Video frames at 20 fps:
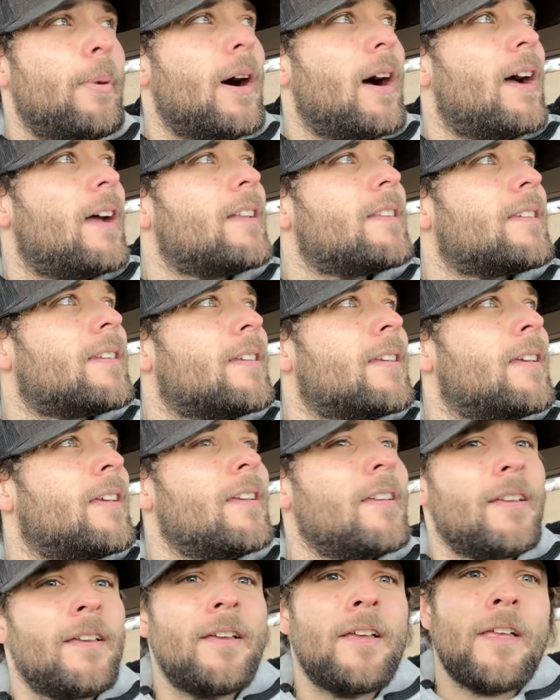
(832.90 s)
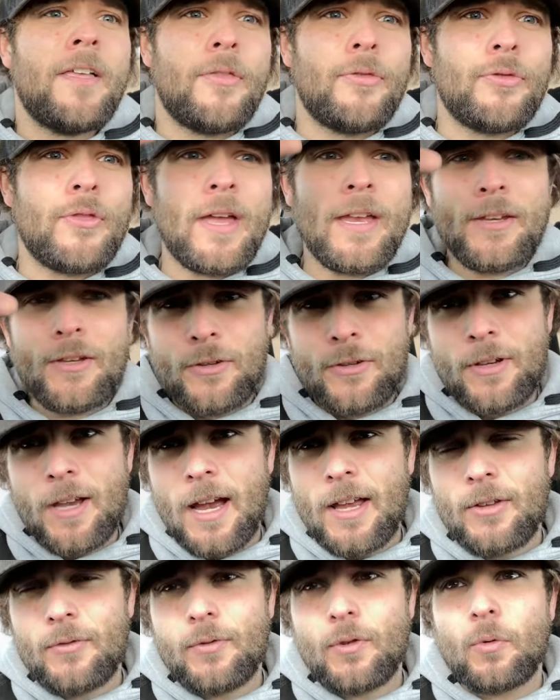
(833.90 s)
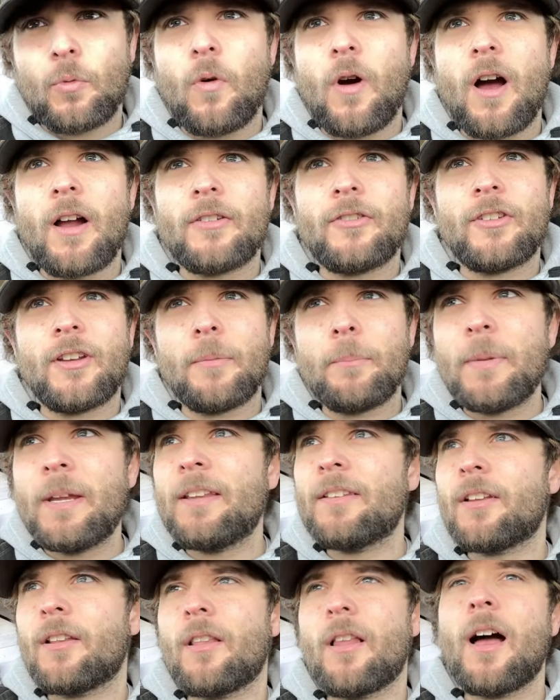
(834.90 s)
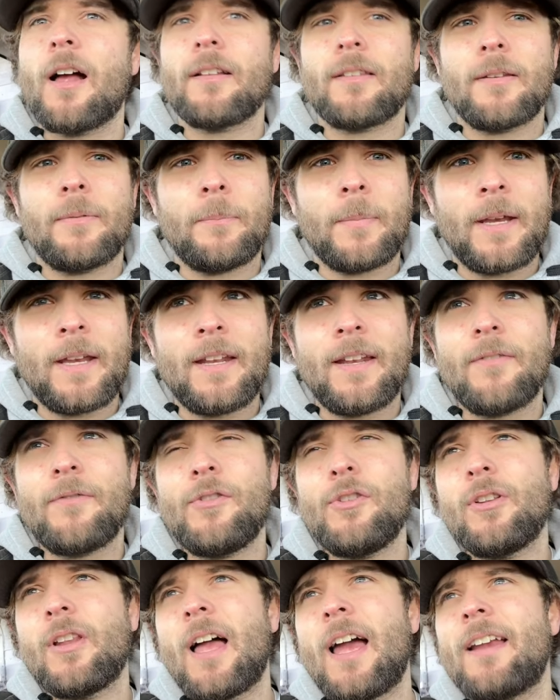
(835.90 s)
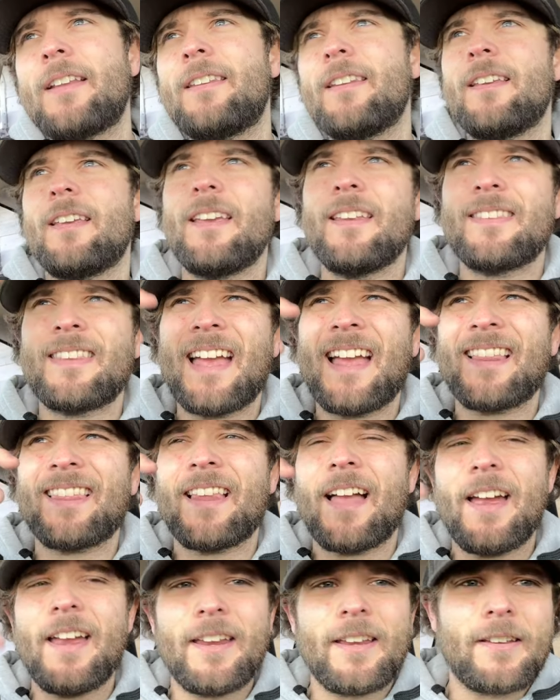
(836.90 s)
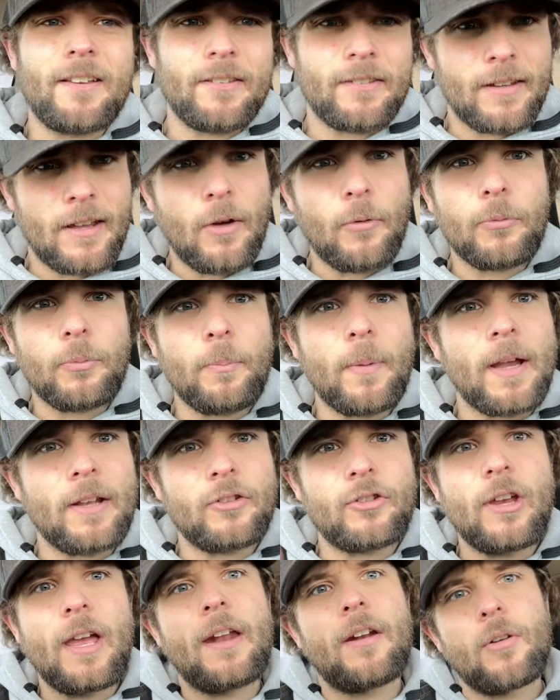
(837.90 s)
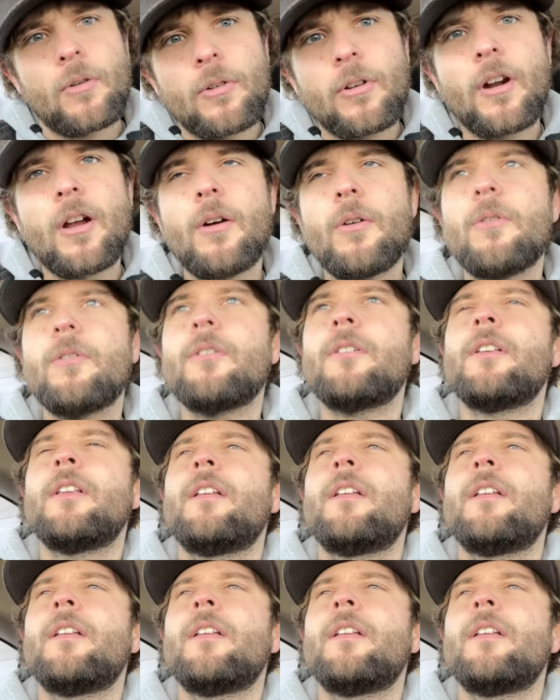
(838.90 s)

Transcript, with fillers: But thank you guys for watching. It means a lot to me. And if you liked it, hit that like because it helps my channel grow.